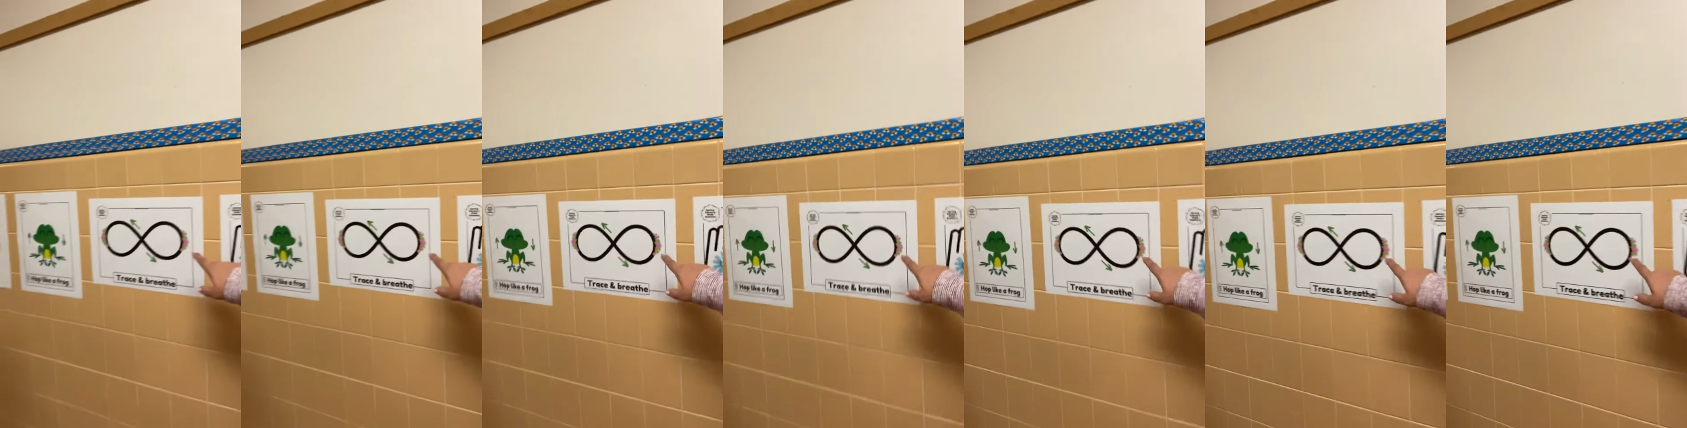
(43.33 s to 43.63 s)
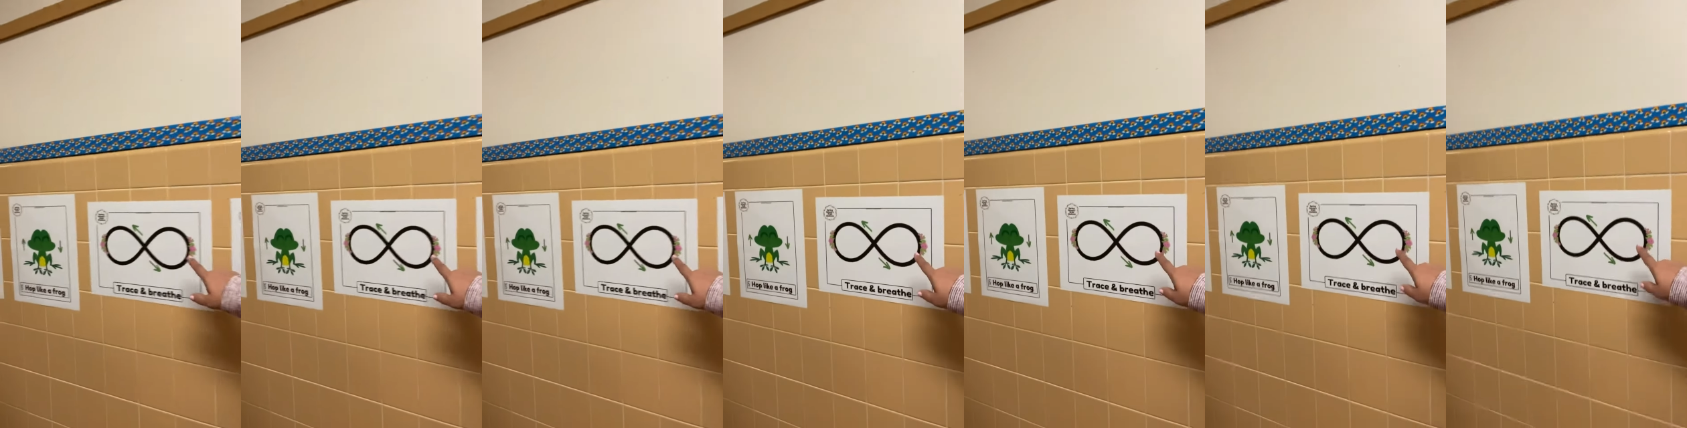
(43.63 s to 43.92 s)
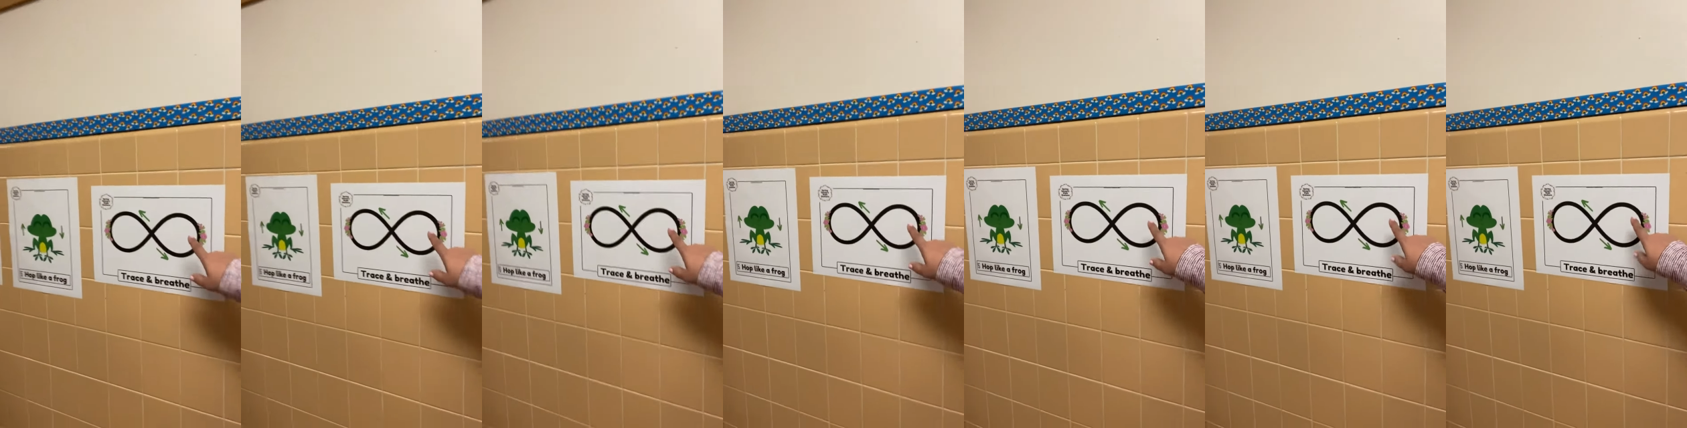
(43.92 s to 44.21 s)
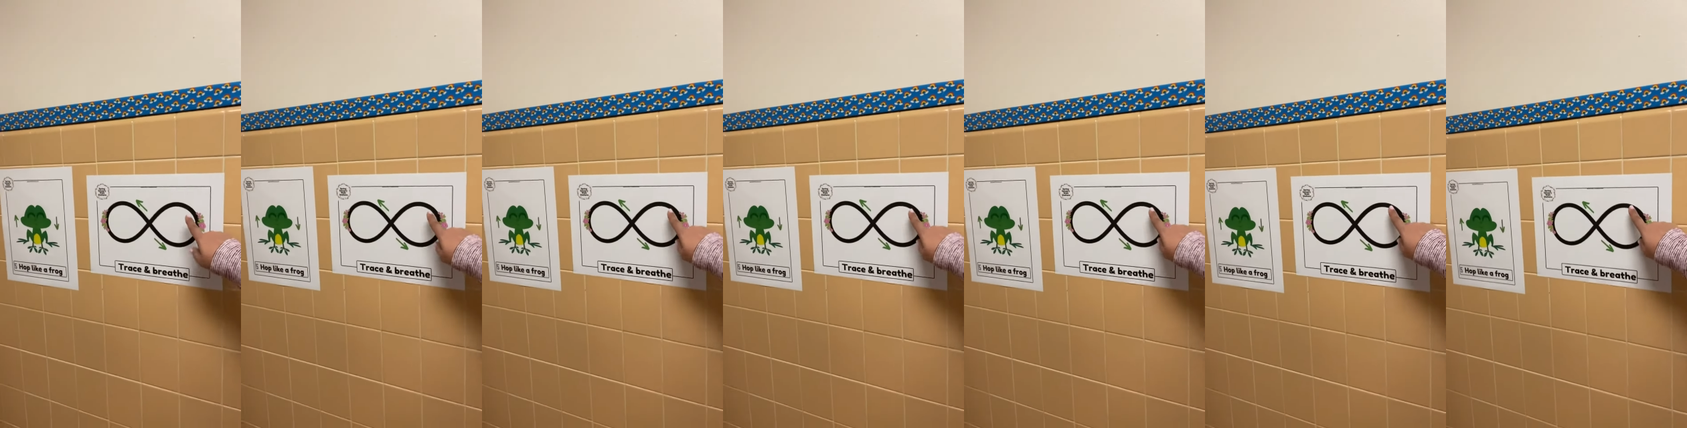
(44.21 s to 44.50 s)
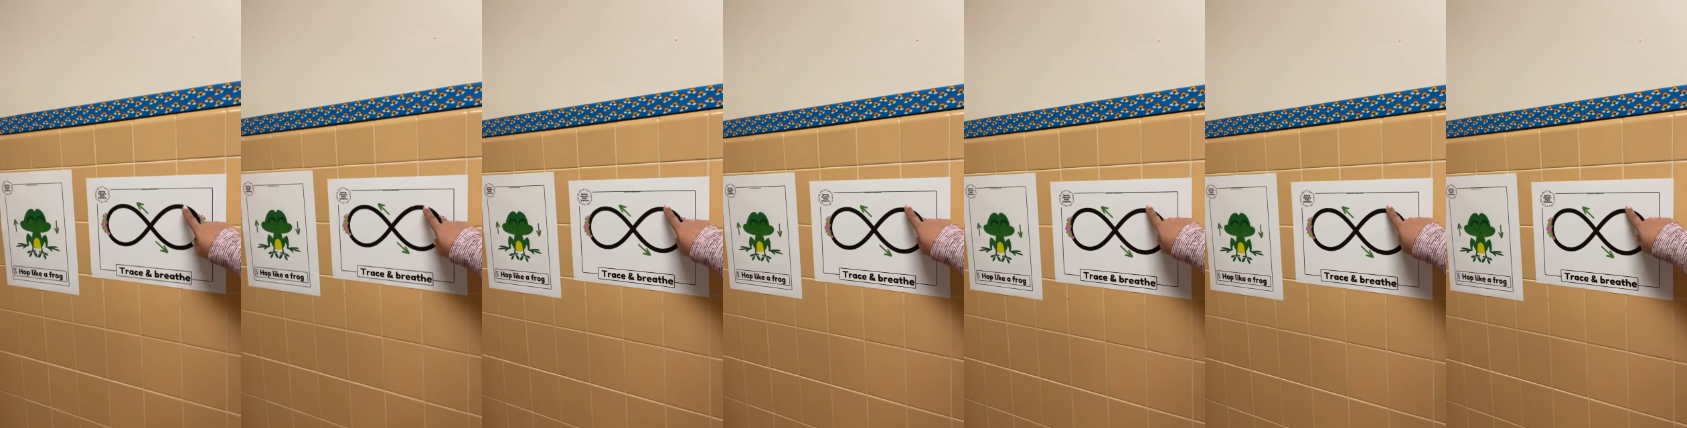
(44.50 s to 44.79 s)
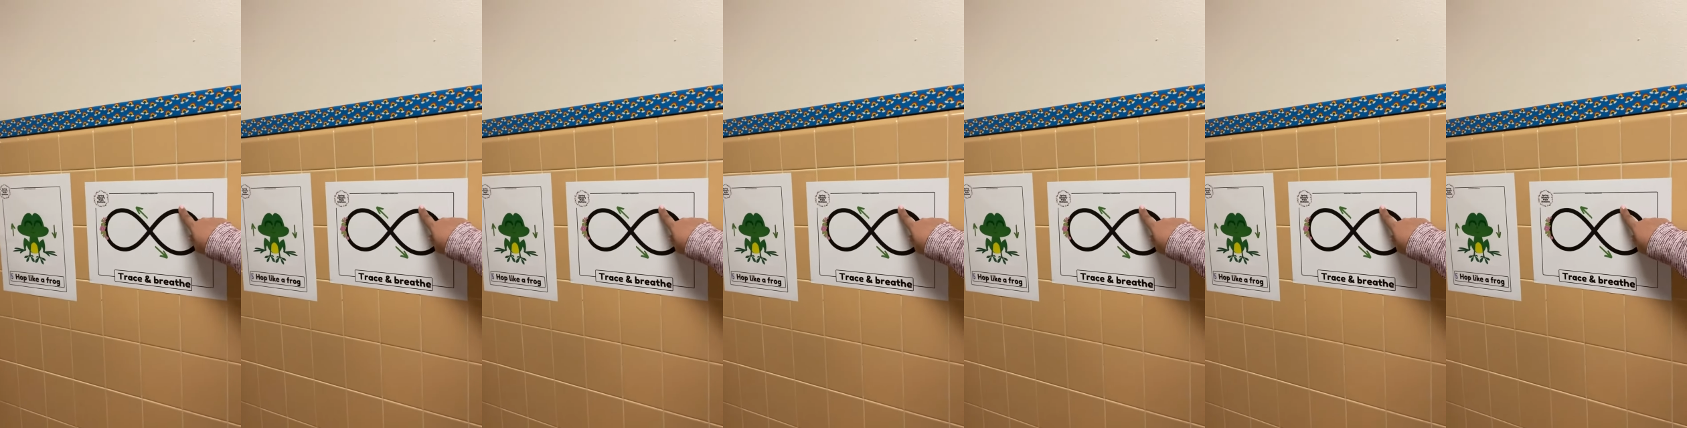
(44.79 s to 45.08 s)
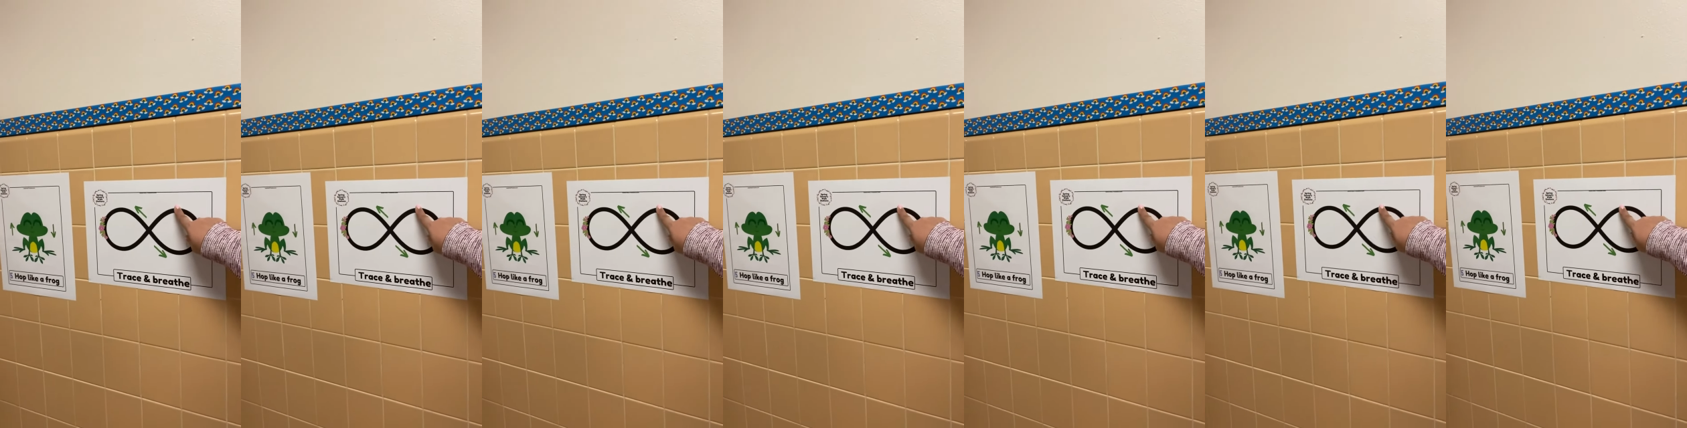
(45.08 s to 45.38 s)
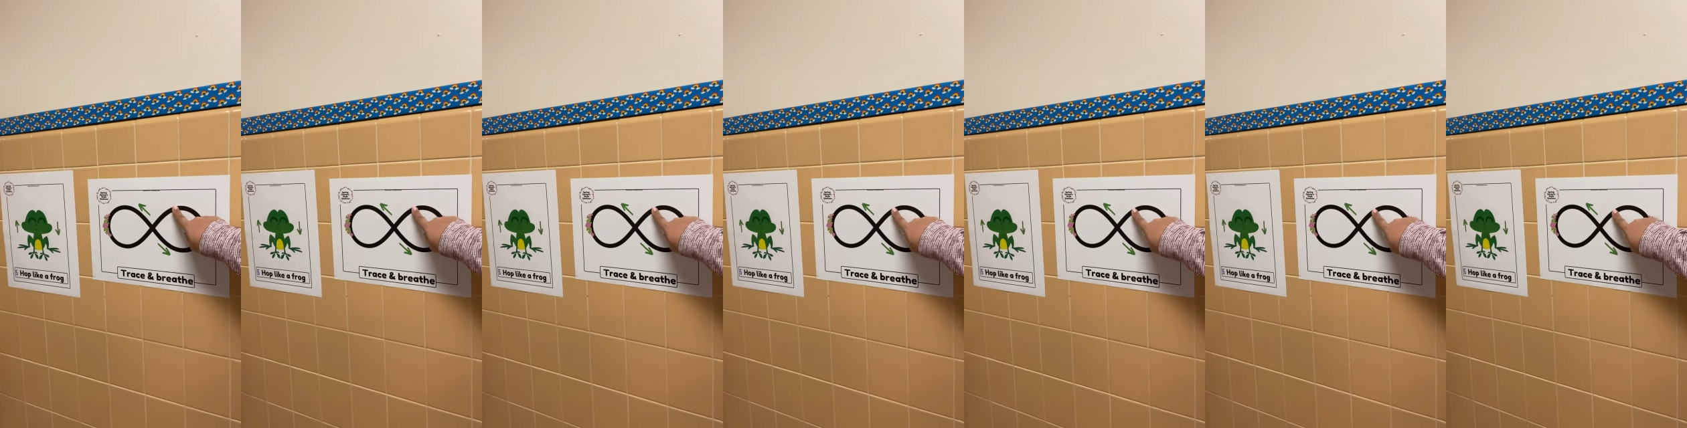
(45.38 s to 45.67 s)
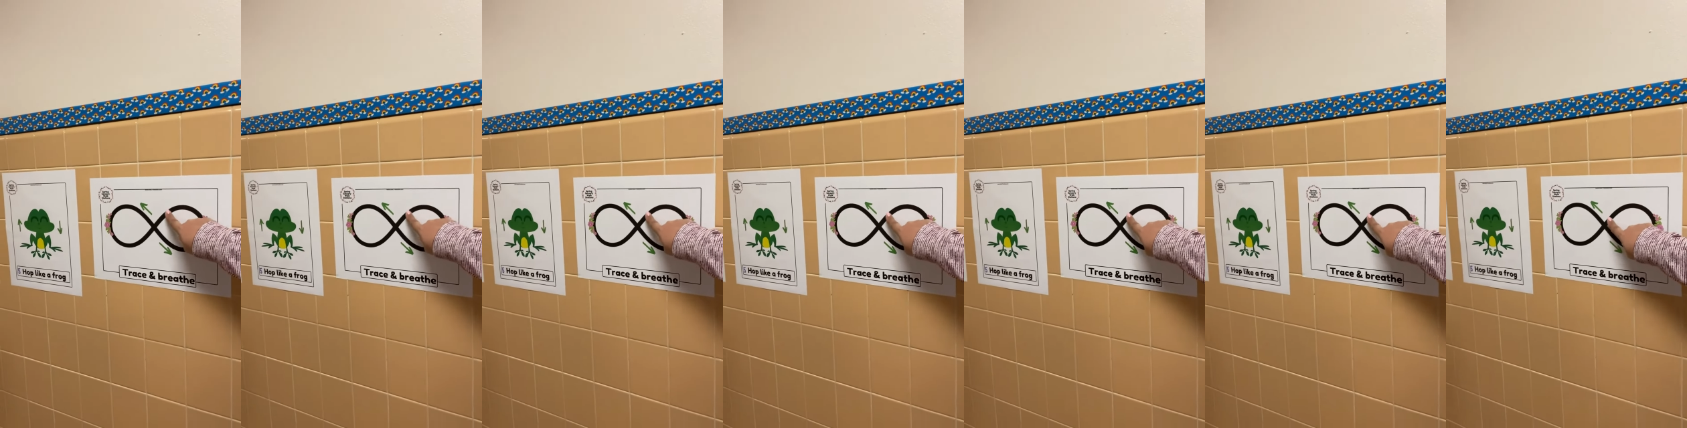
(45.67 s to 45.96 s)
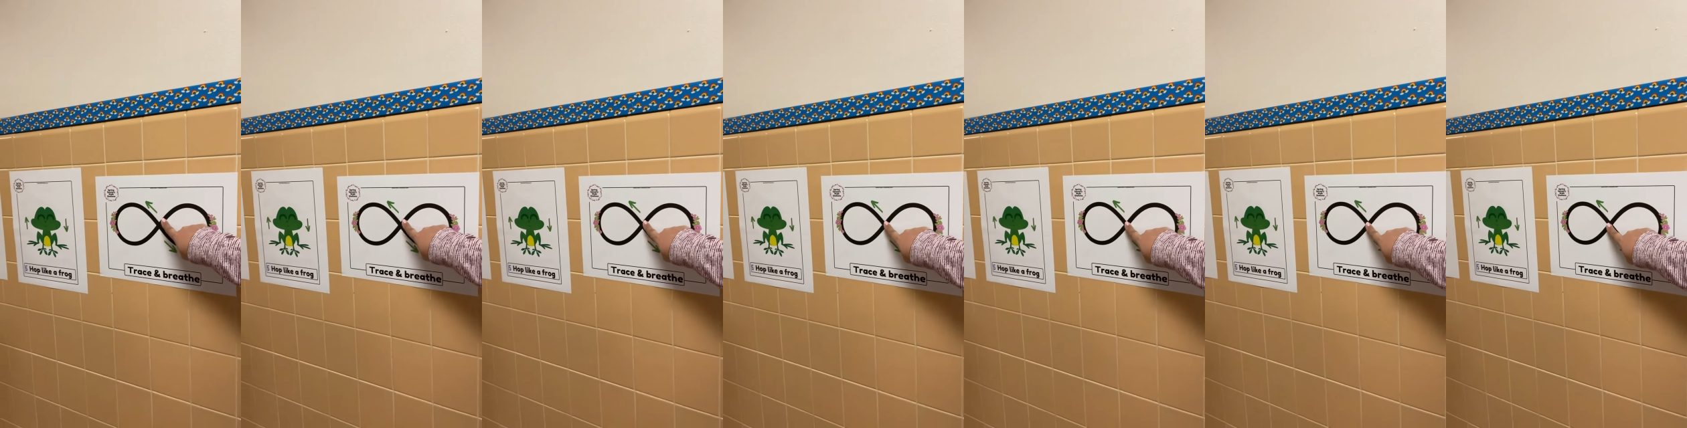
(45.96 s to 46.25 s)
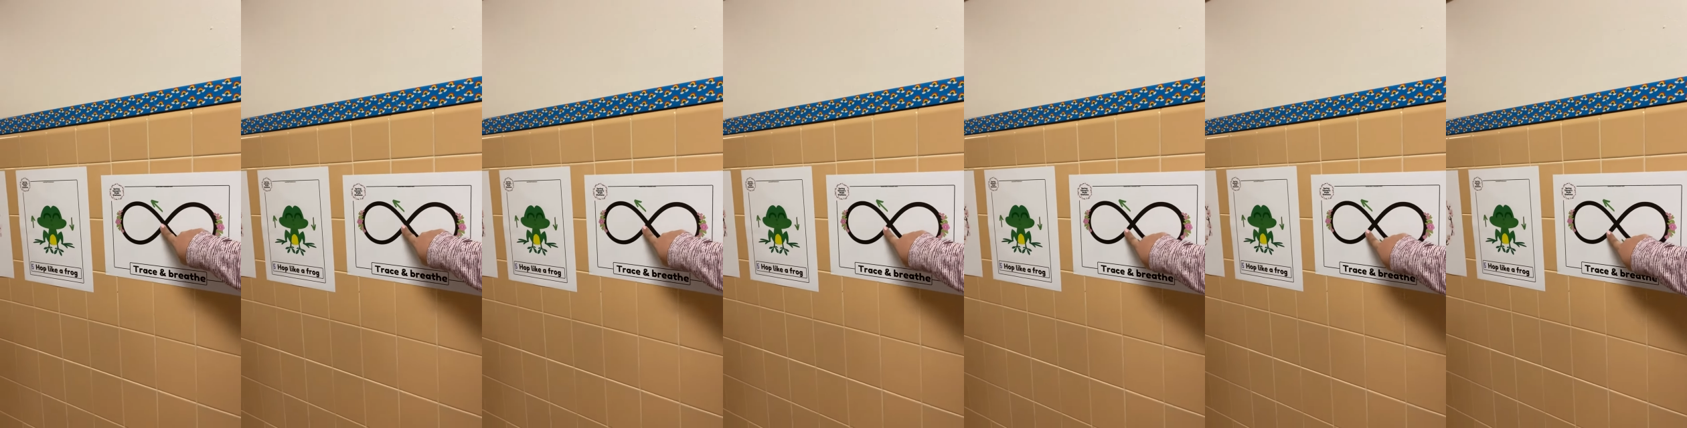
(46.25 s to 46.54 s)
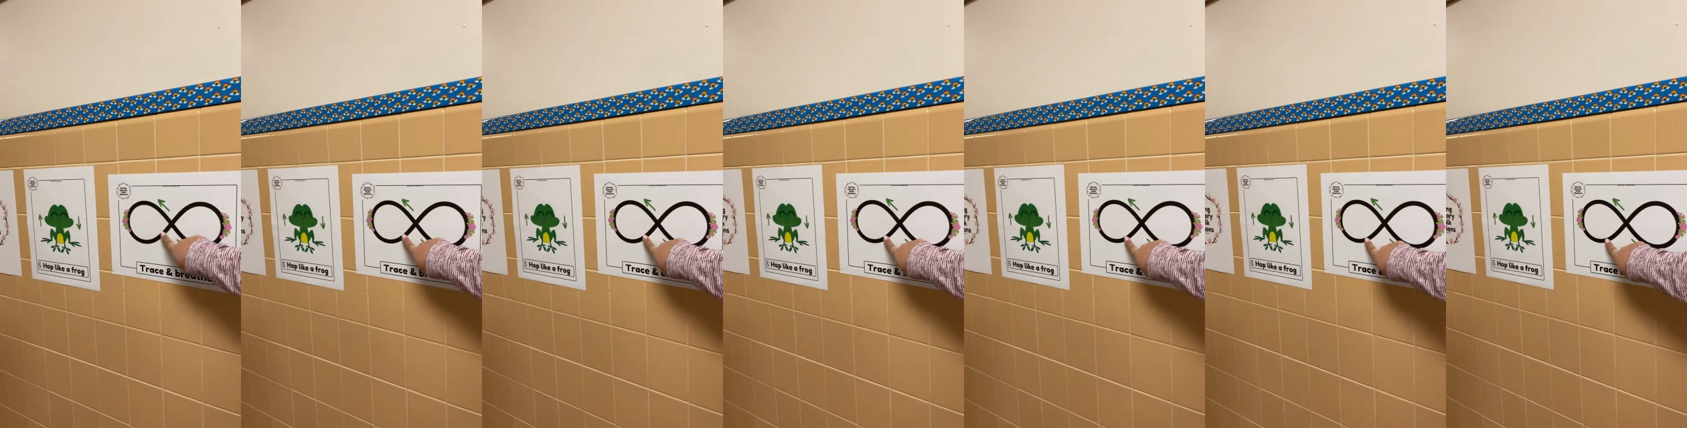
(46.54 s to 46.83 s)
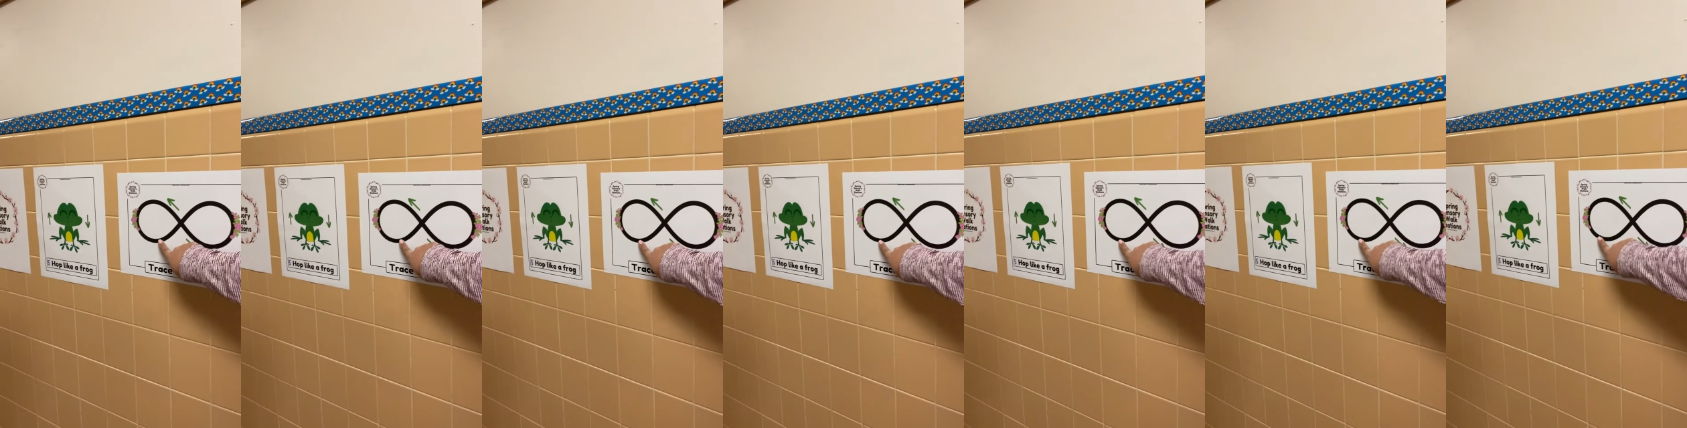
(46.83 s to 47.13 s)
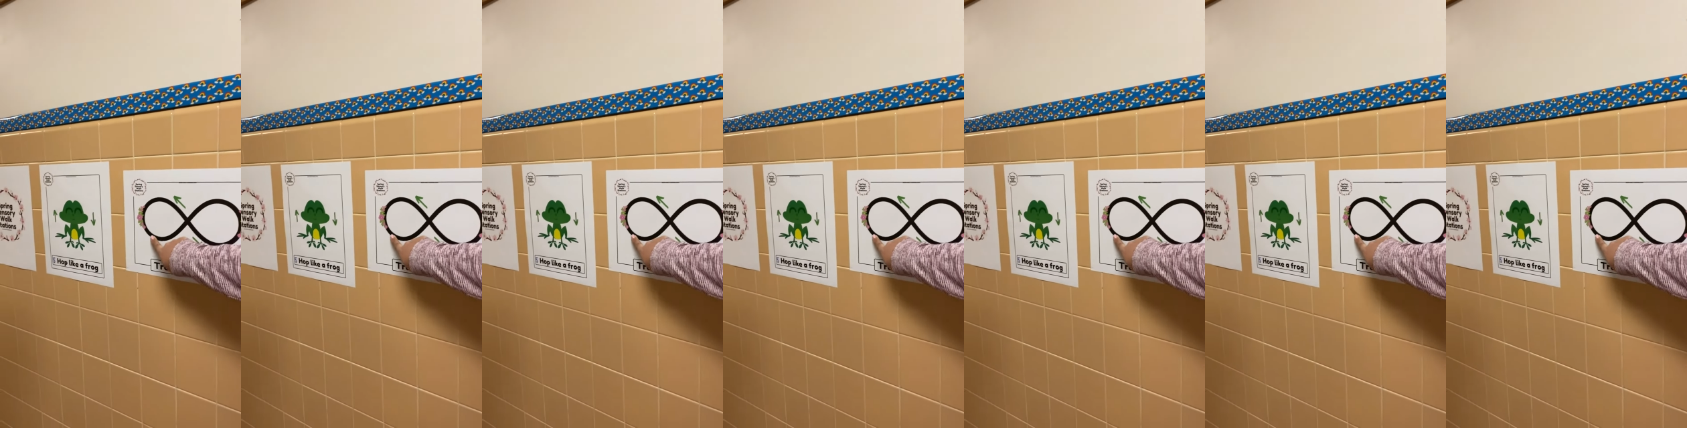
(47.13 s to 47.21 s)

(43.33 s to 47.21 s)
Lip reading: Nobody's mouth can be seen.